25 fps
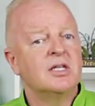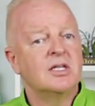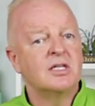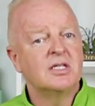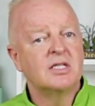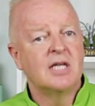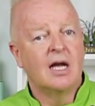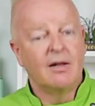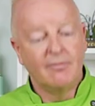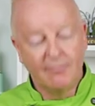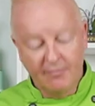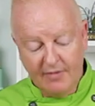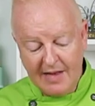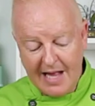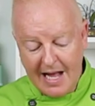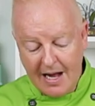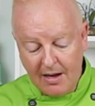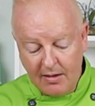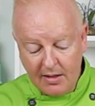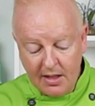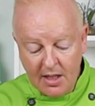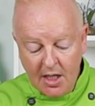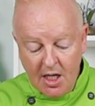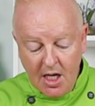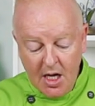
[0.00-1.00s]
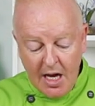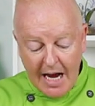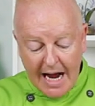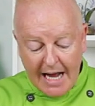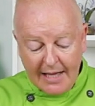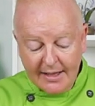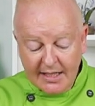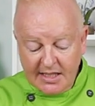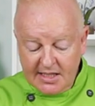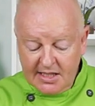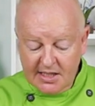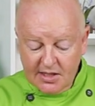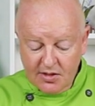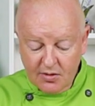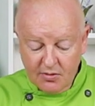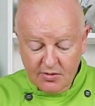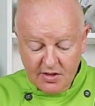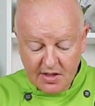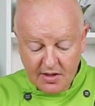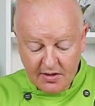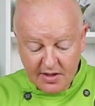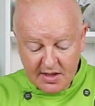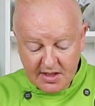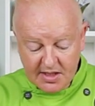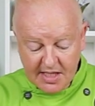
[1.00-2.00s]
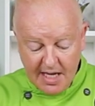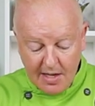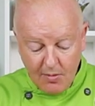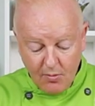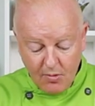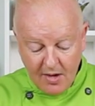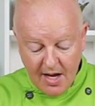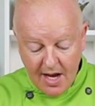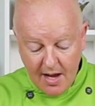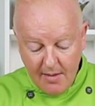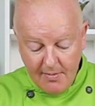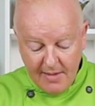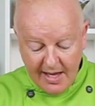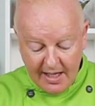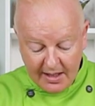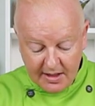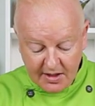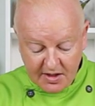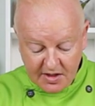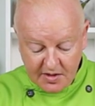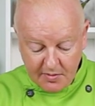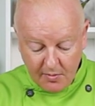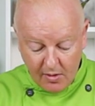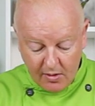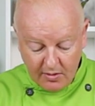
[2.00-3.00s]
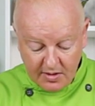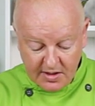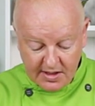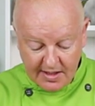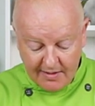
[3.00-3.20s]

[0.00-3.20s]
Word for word: to the sunflower, and this is also the same way I make the small